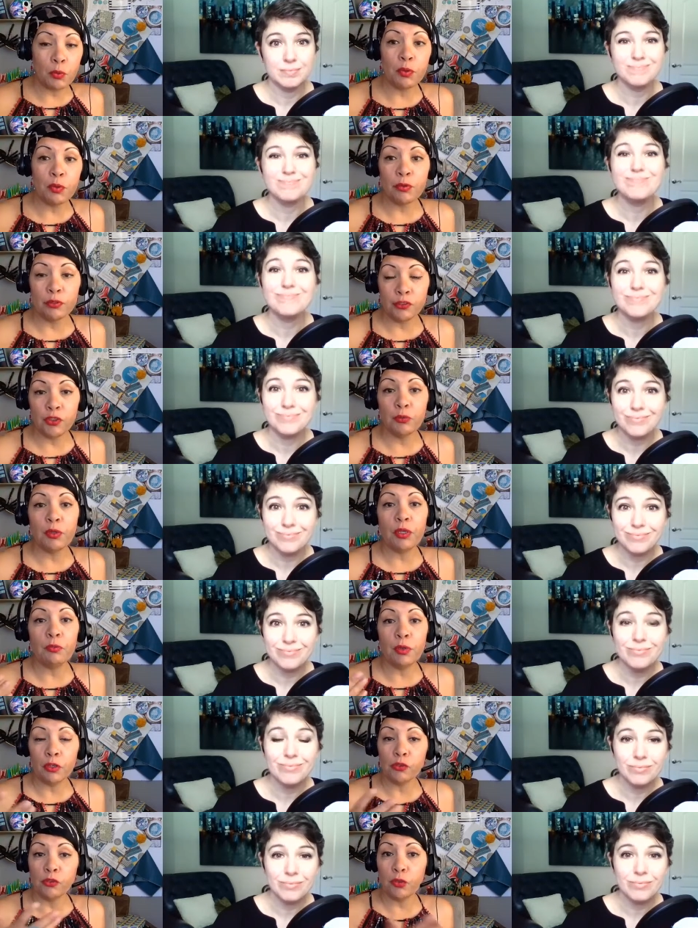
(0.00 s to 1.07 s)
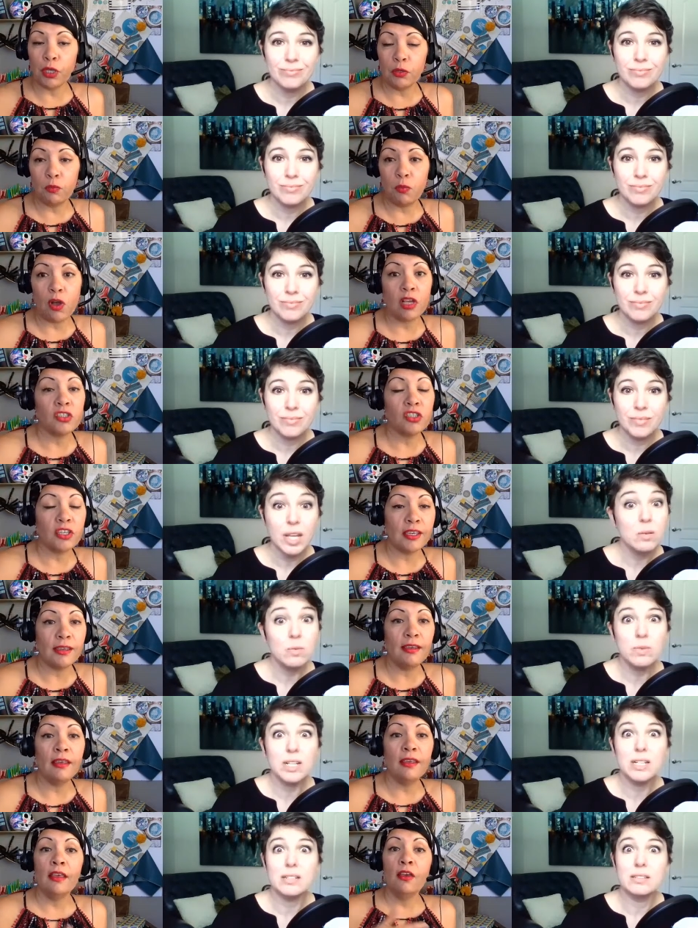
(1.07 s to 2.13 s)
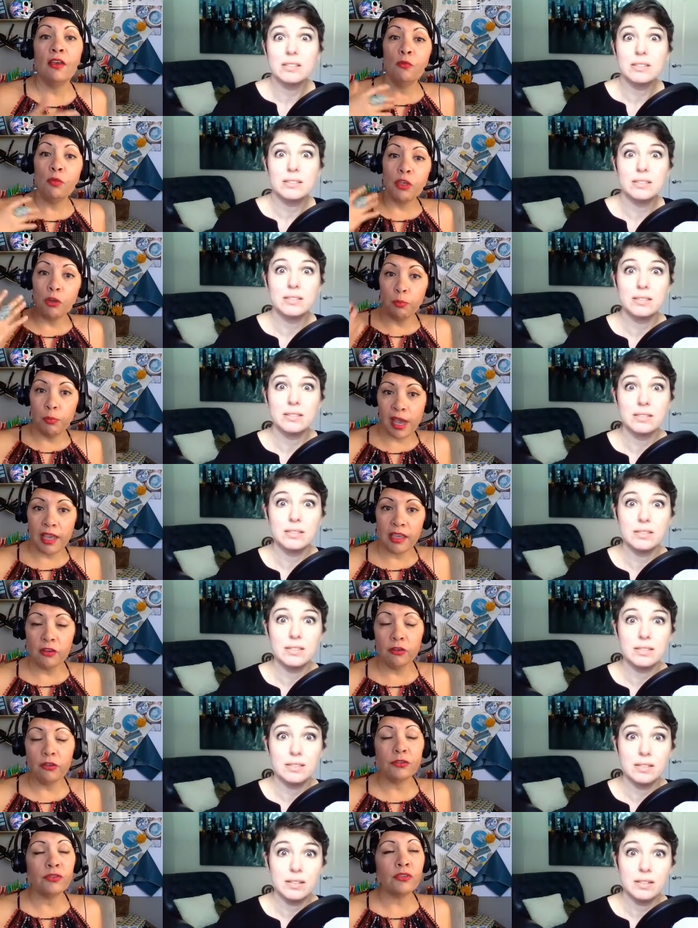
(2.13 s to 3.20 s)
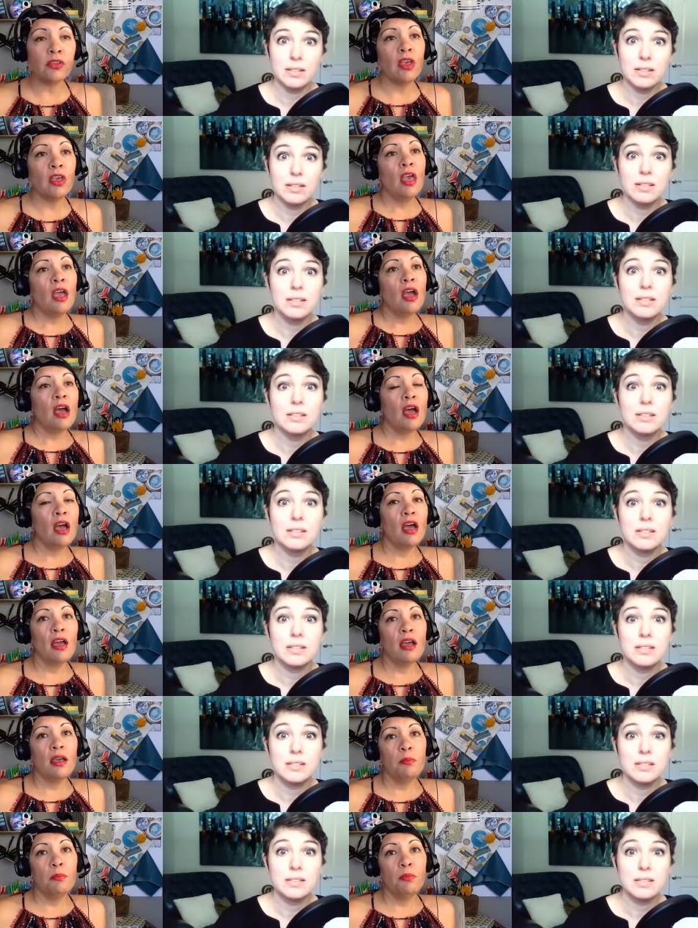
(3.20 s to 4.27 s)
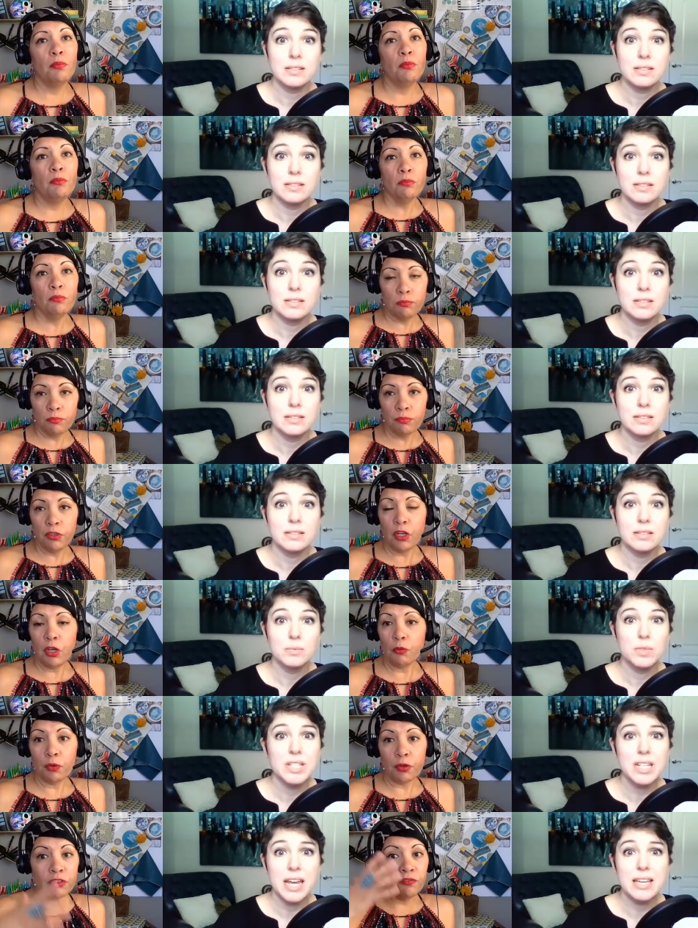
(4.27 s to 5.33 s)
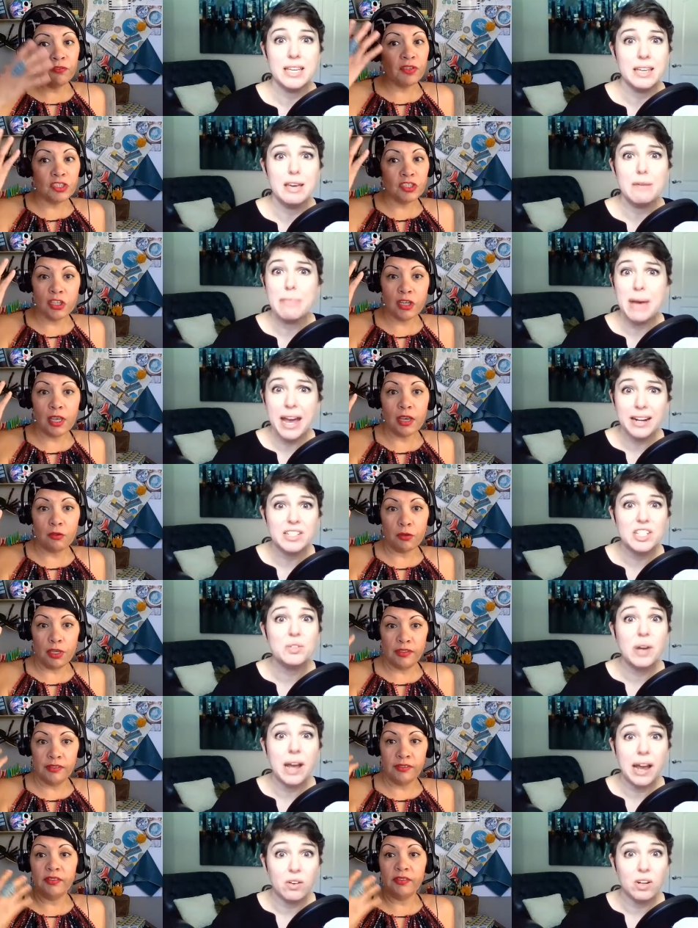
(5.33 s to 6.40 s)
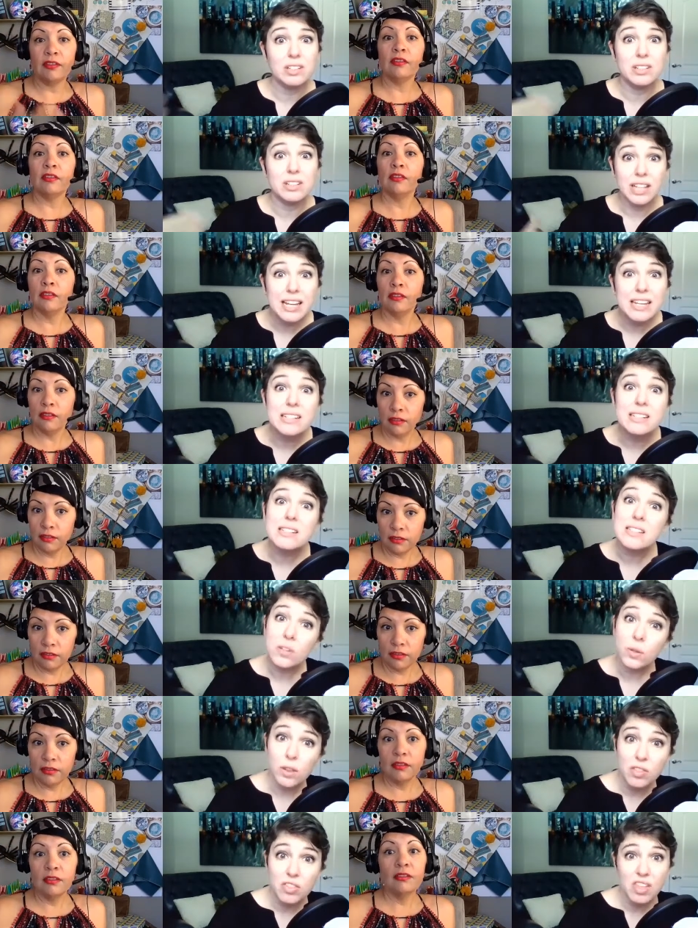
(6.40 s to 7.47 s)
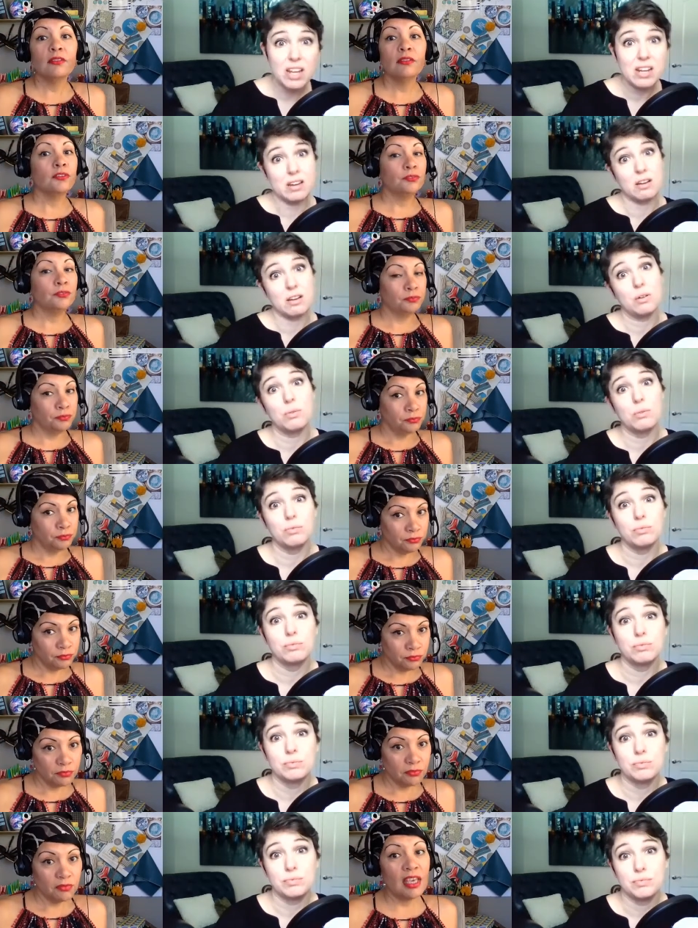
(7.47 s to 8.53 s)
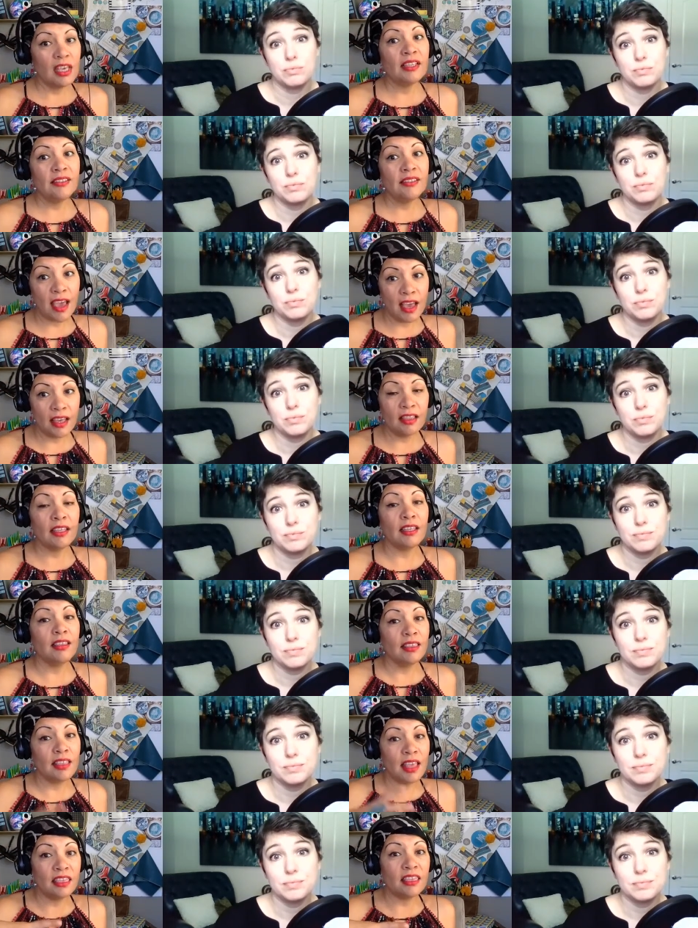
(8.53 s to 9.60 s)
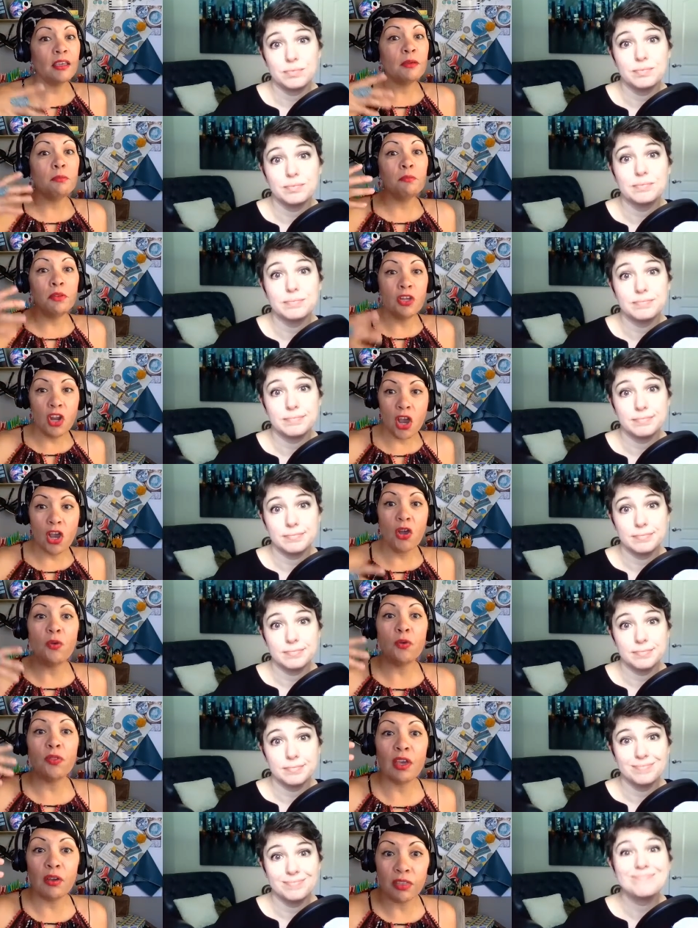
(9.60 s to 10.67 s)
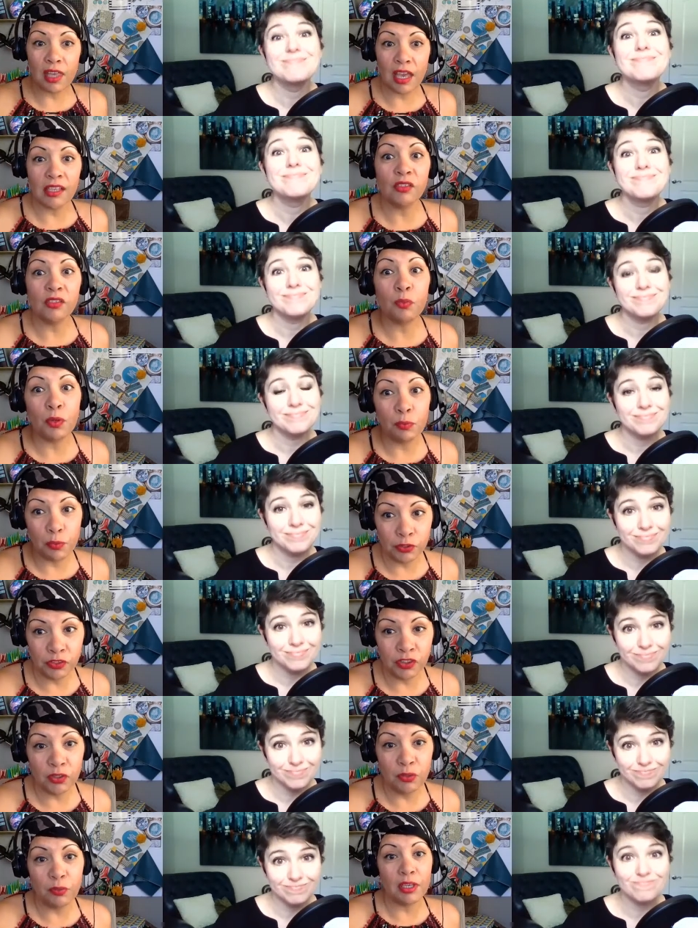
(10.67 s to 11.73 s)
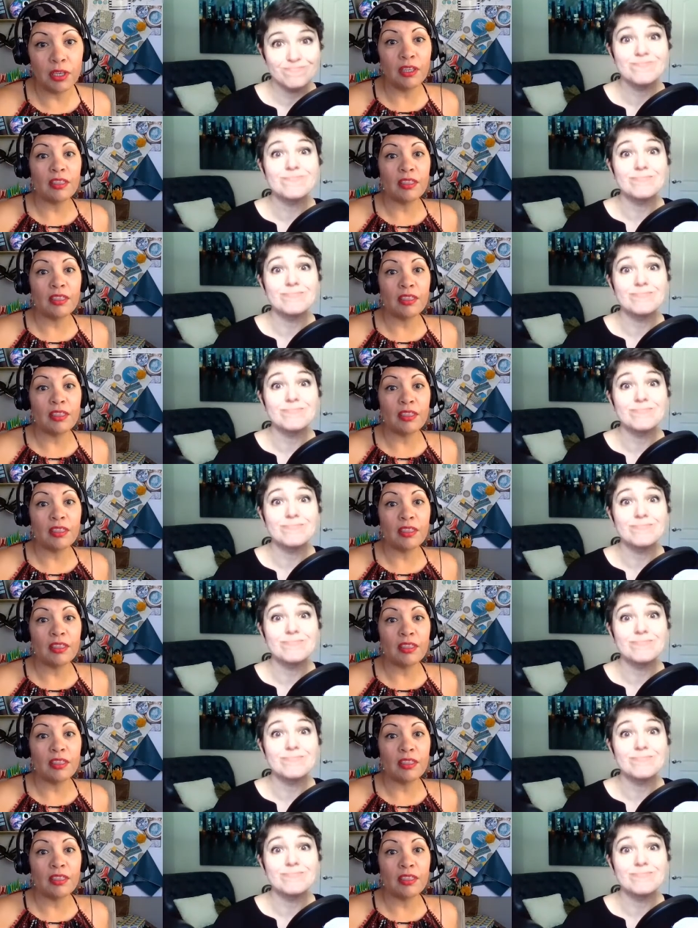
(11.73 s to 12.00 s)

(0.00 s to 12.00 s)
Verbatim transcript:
Speaker 1: we are doing. We are trend watching. Right. We are buyers. Um, you know, we're, we're taking it back
Speaker 2: to our clients so that they know.
Speaker 1: Exactly. Let them know that that's what we're doing.